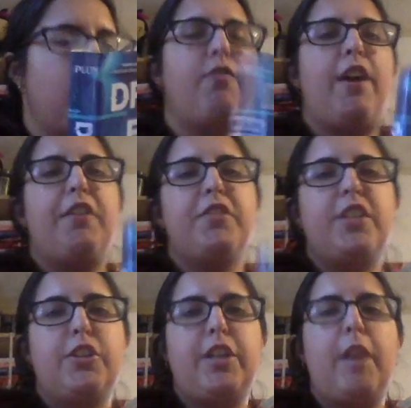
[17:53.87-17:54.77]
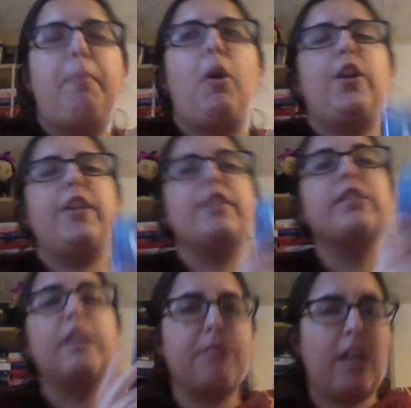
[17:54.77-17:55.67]
who volunteer to take part in a
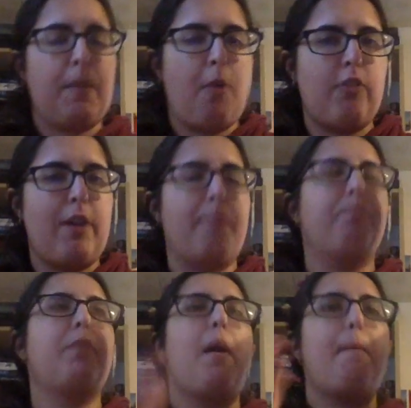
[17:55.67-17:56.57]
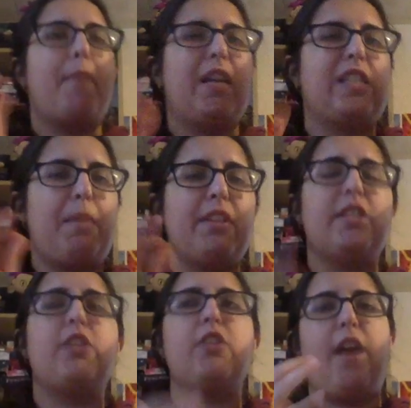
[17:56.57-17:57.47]
sleep study program because they
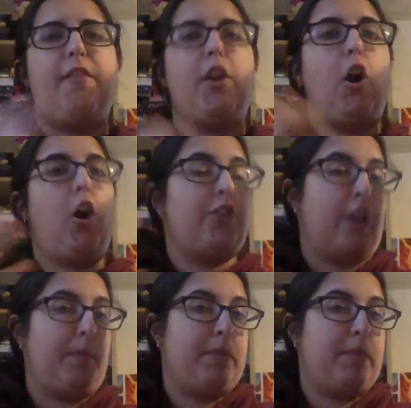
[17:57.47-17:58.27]
basically are having a hard time